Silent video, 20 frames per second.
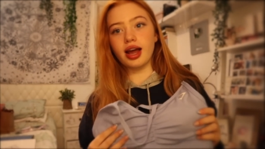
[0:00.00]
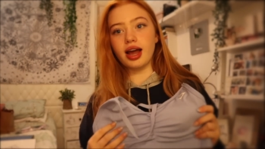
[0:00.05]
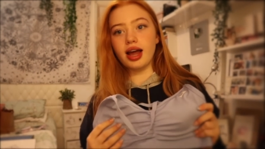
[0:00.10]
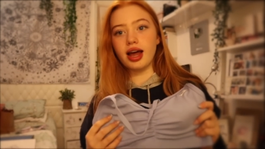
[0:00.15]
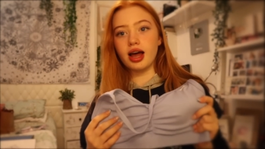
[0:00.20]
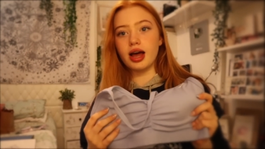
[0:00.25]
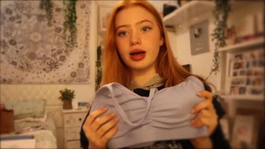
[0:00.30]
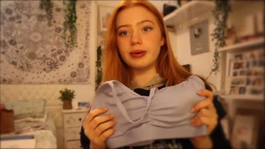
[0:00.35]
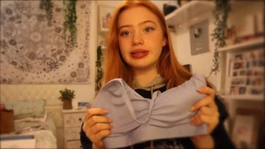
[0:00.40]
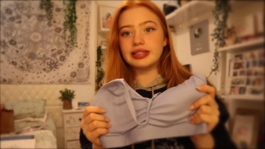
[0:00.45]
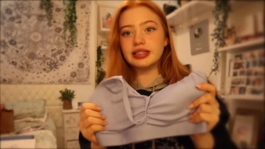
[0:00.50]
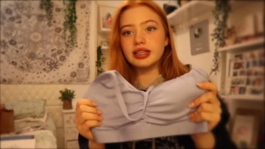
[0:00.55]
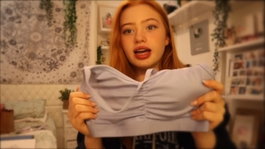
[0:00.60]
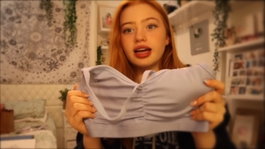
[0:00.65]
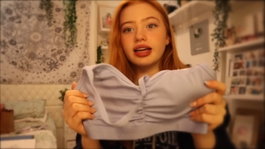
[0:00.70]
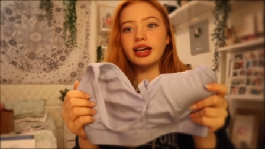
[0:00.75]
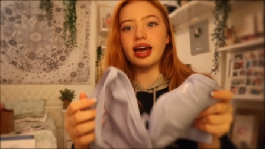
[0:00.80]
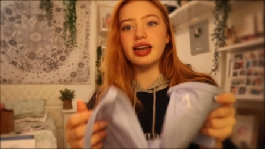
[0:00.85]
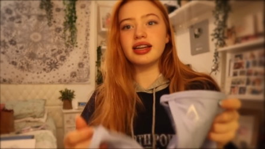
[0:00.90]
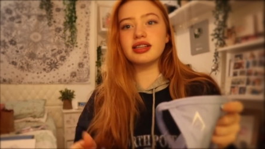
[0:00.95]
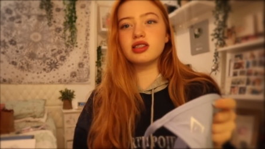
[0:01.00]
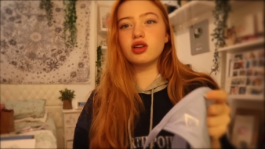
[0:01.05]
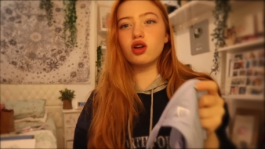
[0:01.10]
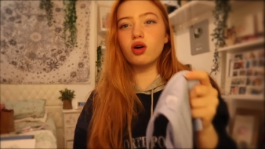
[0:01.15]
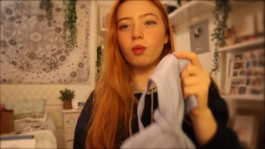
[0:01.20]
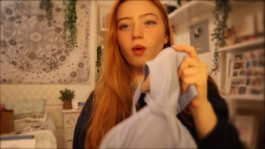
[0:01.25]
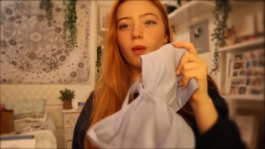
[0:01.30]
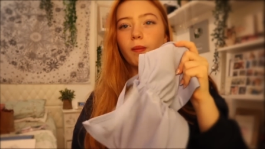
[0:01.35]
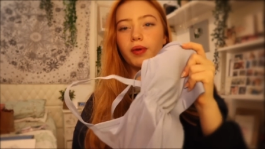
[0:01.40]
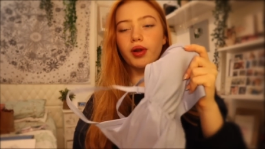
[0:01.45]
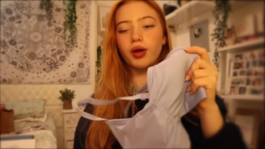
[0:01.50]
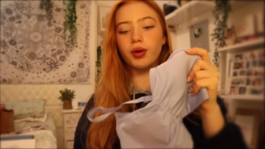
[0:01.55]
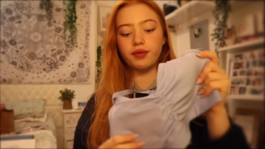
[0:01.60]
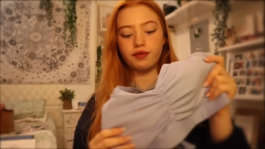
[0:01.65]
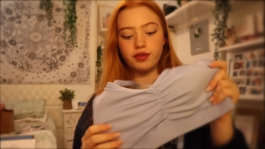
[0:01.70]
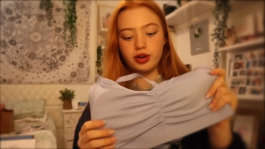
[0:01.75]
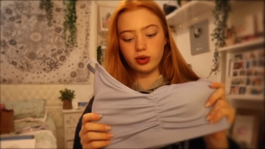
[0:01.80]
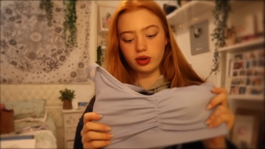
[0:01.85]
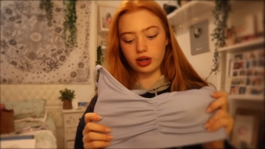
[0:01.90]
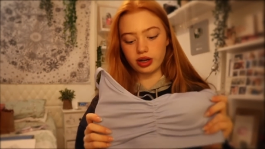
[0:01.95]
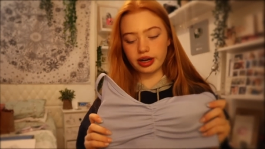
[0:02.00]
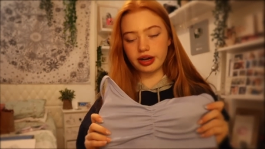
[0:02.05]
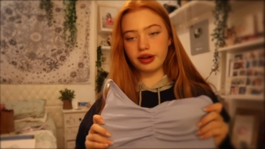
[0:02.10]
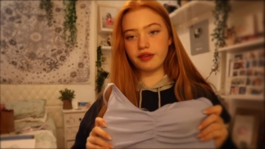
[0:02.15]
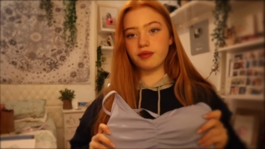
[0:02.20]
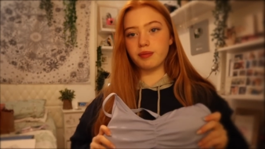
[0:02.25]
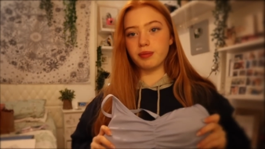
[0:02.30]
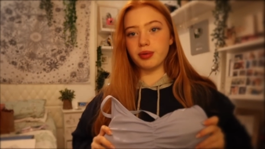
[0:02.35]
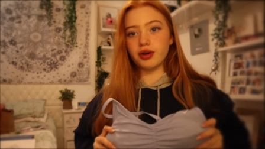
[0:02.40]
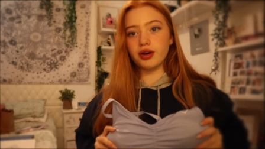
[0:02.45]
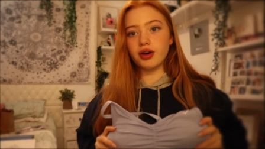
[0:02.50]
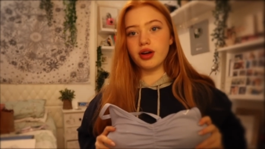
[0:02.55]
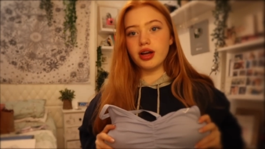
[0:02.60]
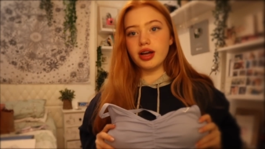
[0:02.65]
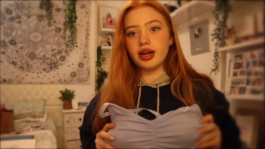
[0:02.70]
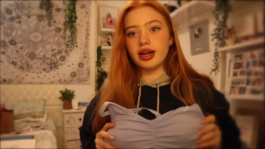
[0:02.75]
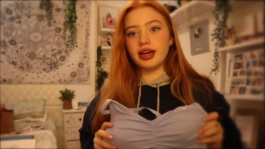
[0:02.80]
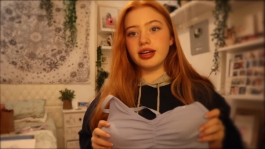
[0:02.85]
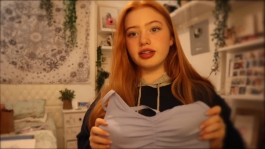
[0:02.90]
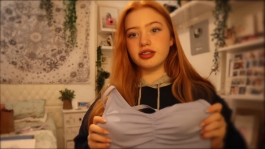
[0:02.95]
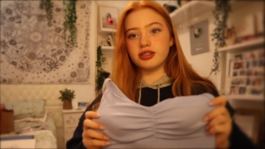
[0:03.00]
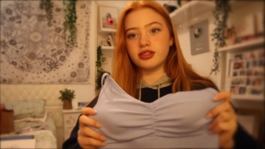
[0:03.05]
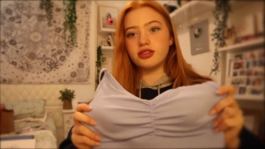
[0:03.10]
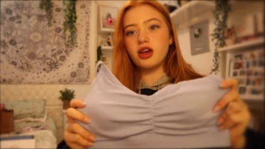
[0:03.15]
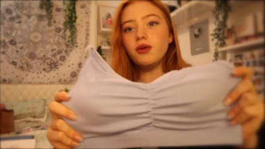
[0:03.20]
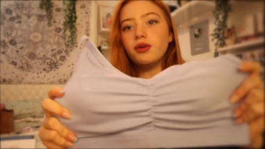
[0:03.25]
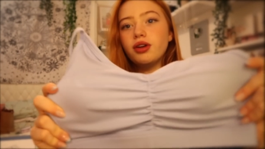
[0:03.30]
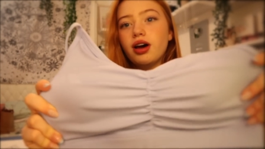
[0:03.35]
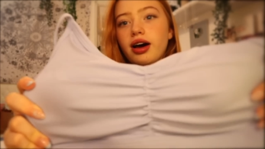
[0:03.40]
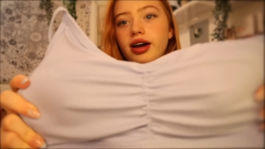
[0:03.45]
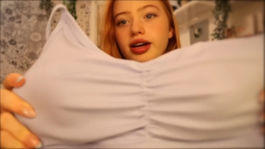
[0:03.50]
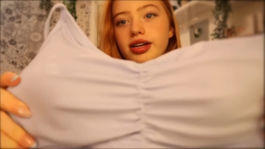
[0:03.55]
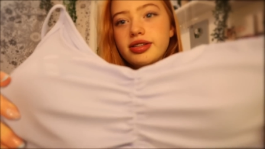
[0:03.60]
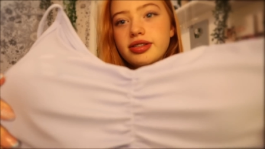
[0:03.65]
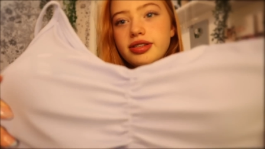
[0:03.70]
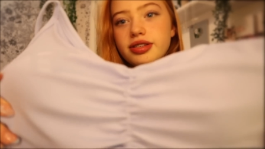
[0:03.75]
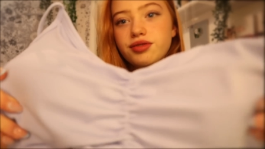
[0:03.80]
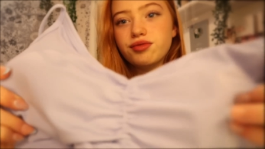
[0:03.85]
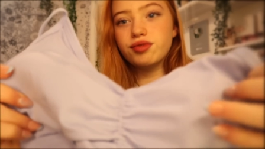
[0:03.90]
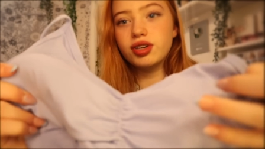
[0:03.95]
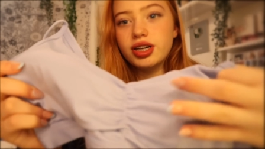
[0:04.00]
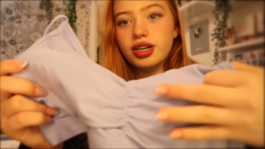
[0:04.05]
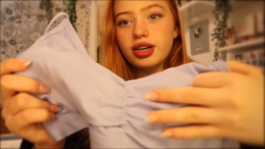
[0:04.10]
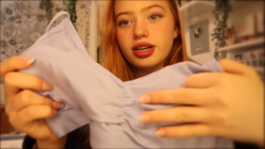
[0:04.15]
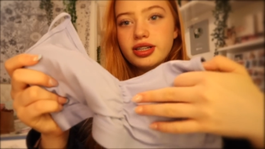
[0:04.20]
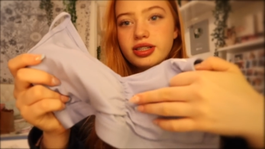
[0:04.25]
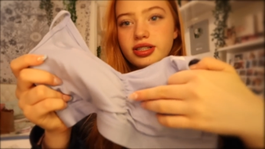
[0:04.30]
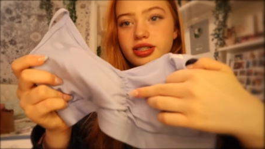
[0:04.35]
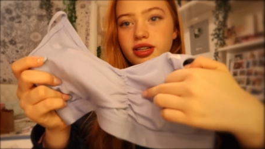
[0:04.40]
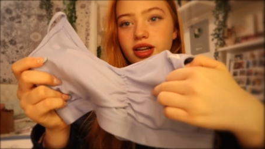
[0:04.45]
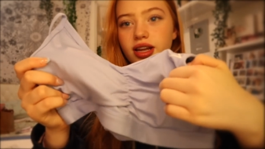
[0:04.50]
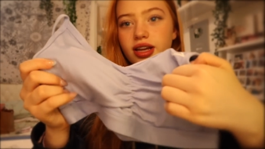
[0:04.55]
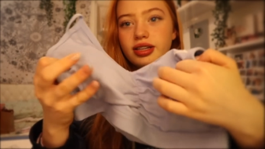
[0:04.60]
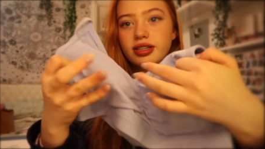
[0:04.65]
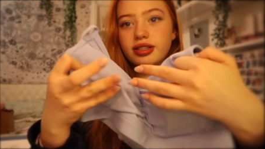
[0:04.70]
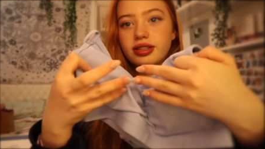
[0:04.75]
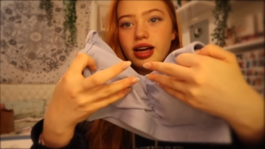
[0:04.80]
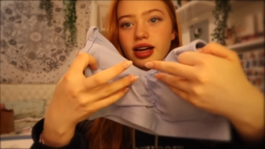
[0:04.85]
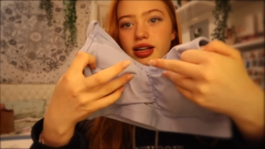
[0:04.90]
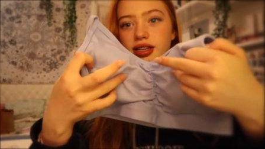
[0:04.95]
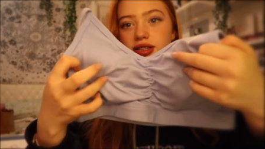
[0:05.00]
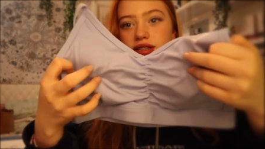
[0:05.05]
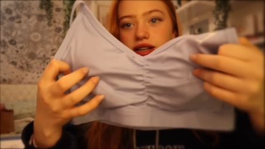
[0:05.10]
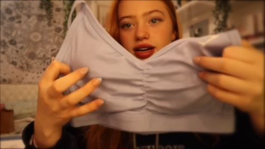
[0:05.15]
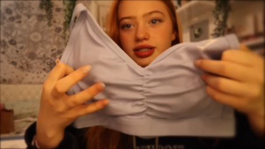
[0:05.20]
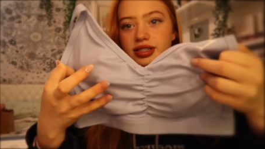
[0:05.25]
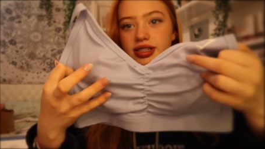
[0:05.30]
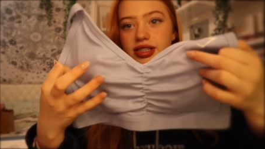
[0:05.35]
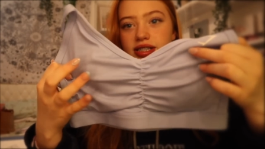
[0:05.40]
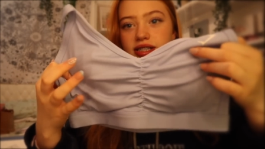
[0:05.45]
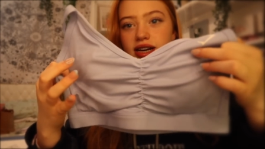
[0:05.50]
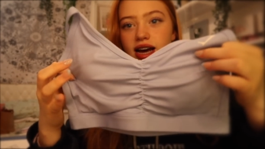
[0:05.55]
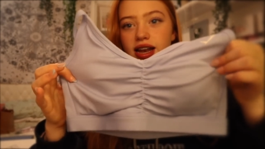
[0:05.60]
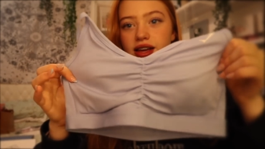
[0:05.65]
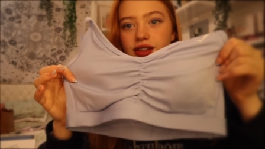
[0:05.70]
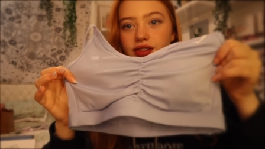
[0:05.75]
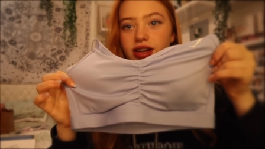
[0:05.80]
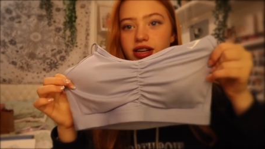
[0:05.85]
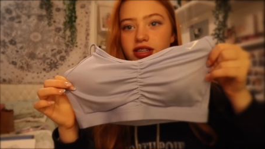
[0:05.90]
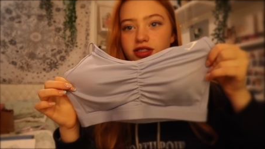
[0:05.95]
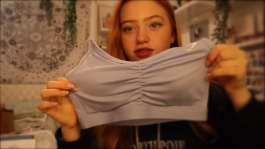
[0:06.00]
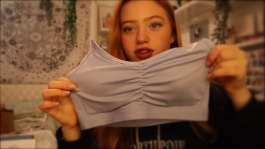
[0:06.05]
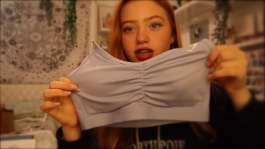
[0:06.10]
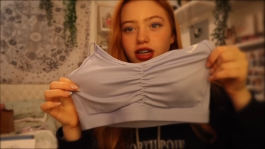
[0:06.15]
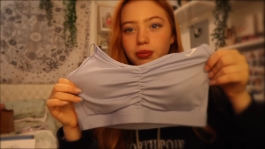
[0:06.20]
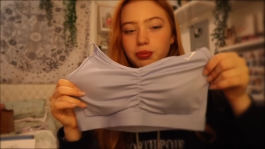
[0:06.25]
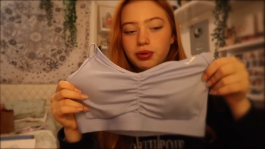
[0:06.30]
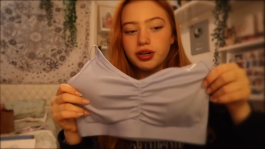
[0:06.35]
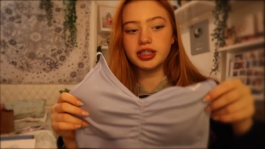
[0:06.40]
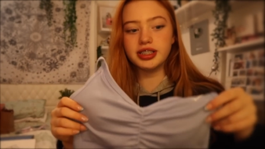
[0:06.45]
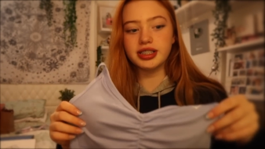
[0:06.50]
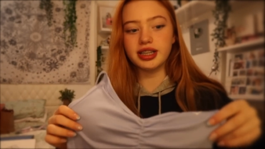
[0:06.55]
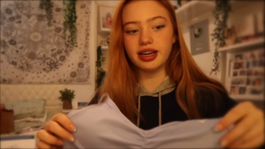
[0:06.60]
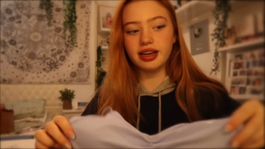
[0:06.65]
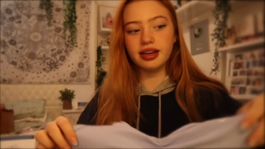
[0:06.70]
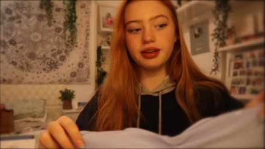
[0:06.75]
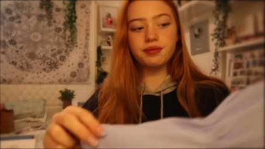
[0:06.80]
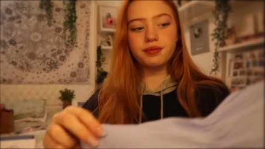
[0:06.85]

Um, it's, again, it's a lot more blue in real life, but it's so nice. It's really nice, like that, that detailing there is really pretty.